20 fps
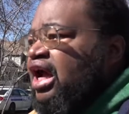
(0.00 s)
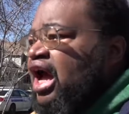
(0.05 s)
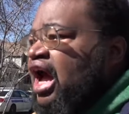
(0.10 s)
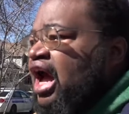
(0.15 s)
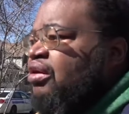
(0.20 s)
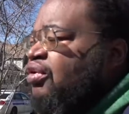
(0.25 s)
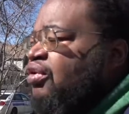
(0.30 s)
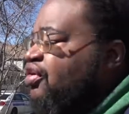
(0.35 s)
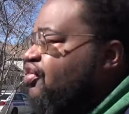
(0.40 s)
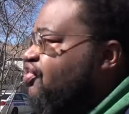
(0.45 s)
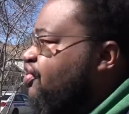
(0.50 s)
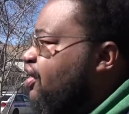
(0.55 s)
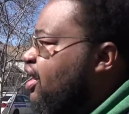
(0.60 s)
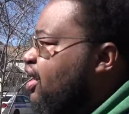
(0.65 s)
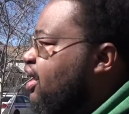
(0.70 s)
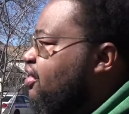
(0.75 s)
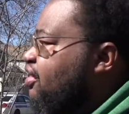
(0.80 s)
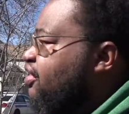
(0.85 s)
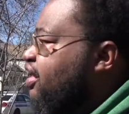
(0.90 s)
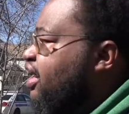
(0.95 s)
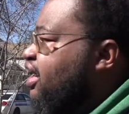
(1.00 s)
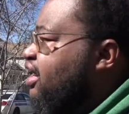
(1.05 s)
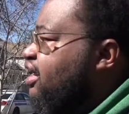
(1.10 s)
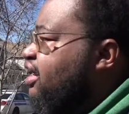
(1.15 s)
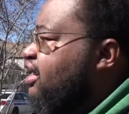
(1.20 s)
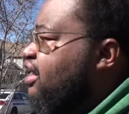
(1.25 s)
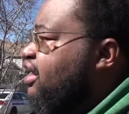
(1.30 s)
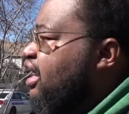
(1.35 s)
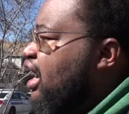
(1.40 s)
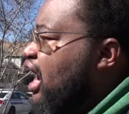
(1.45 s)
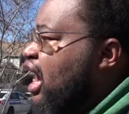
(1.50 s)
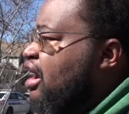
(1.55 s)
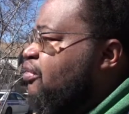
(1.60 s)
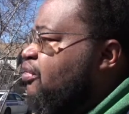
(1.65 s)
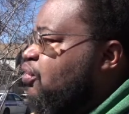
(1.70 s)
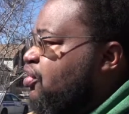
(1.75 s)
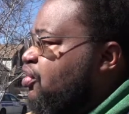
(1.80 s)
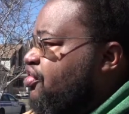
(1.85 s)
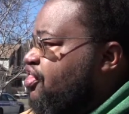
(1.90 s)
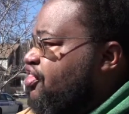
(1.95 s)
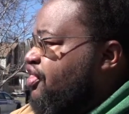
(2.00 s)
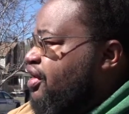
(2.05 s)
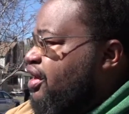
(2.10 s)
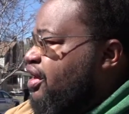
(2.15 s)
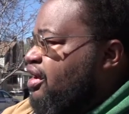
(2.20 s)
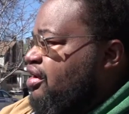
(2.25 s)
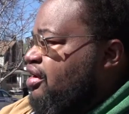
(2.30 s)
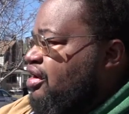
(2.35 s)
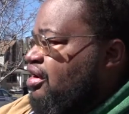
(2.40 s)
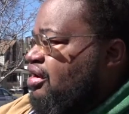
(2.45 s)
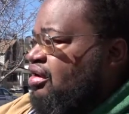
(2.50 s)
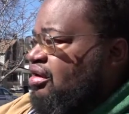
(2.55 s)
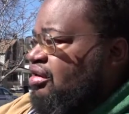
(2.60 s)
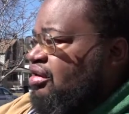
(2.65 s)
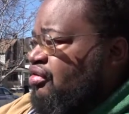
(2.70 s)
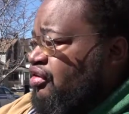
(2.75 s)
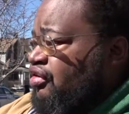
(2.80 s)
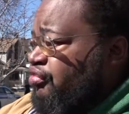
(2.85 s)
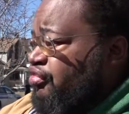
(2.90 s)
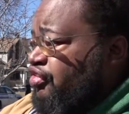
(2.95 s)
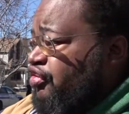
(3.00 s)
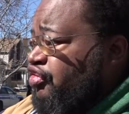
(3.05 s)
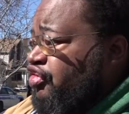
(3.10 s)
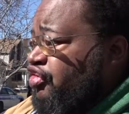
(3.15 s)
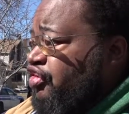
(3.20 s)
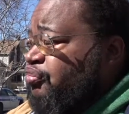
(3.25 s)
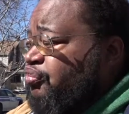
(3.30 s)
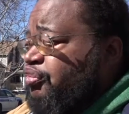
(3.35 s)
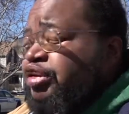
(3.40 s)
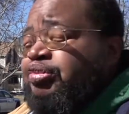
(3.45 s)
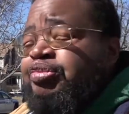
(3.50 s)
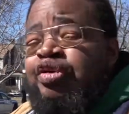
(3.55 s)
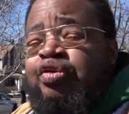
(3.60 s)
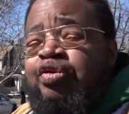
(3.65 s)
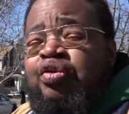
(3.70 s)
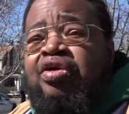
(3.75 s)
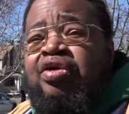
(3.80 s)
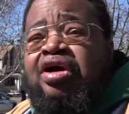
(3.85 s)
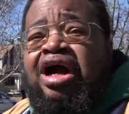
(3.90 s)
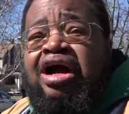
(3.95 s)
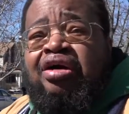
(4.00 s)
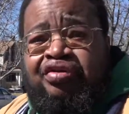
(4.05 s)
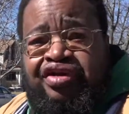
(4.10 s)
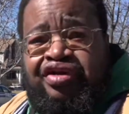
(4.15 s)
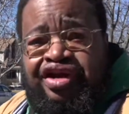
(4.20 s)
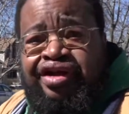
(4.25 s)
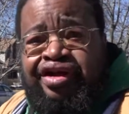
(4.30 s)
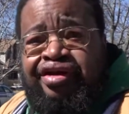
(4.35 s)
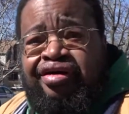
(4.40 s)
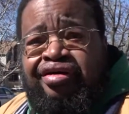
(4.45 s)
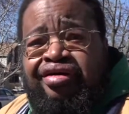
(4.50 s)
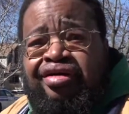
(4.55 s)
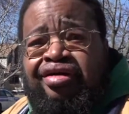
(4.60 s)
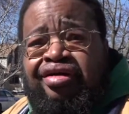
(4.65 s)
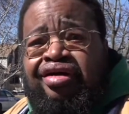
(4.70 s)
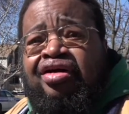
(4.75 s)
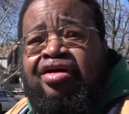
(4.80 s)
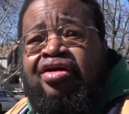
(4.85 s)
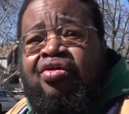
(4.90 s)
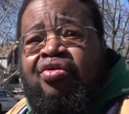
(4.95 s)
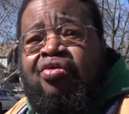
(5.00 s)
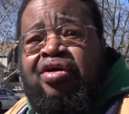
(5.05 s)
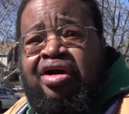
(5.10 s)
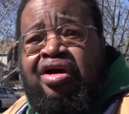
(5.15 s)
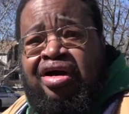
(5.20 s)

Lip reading: I want to say that I want to thank the people who are out here, who